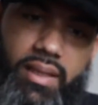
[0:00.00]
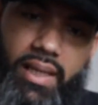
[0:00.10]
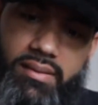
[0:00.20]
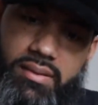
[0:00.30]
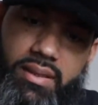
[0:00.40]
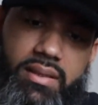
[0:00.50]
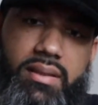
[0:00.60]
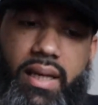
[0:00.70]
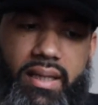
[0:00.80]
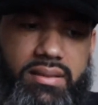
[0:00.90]
I don't know.
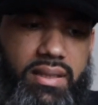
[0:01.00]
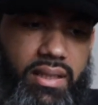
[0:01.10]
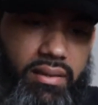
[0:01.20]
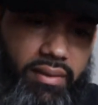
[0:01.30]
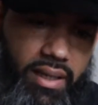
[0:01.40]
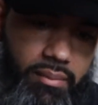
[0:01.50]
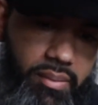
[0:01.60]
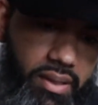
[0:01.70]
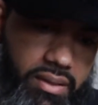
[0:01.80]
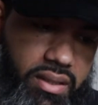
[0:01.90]
Like I said, I never had a
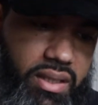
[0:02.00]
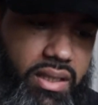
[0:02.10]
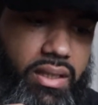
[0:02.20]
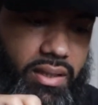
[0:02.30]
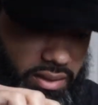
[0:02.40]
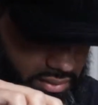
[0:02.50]
pair of